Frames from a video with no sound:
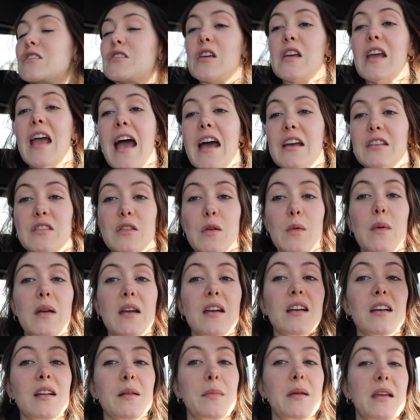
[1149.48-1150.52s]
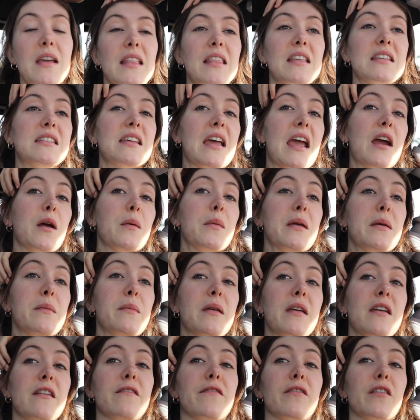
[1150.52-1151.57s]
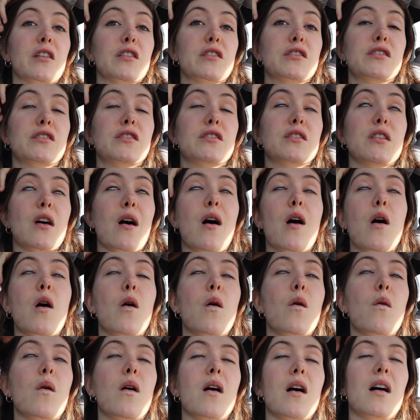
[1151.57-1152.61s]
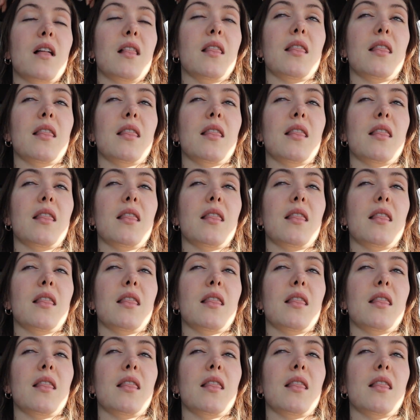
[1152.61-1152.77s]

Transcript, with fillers: So yeah, so we're gonna be in this Airbnb for so